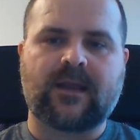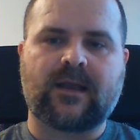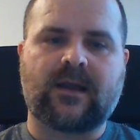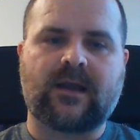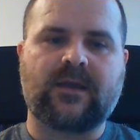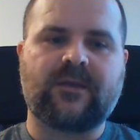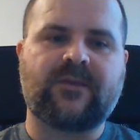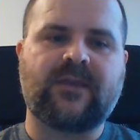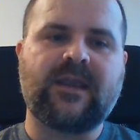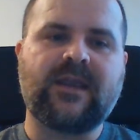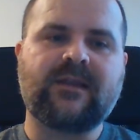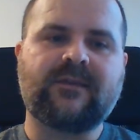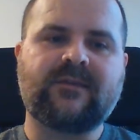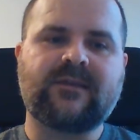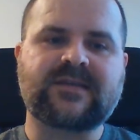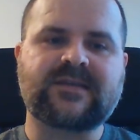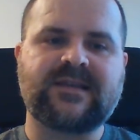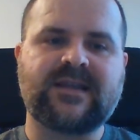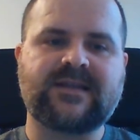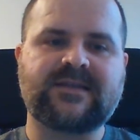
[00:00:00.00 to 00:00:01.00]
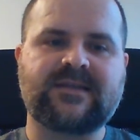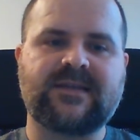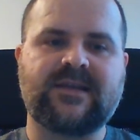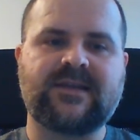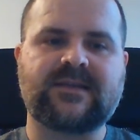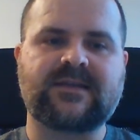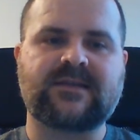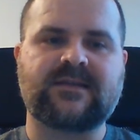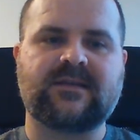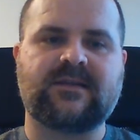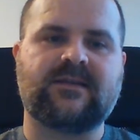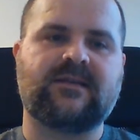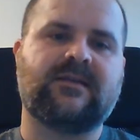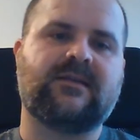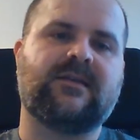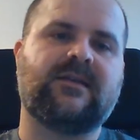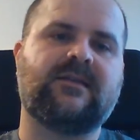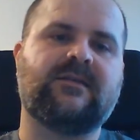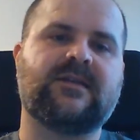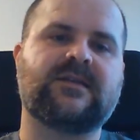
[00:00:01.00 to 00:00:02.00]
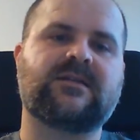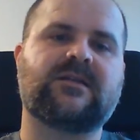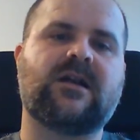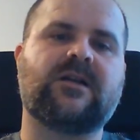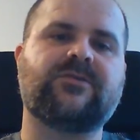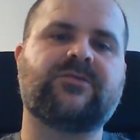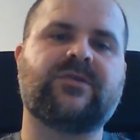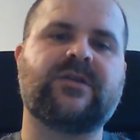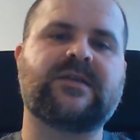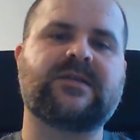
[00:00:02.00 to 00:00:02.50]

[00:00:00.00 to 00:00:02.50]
I think the 60s in this country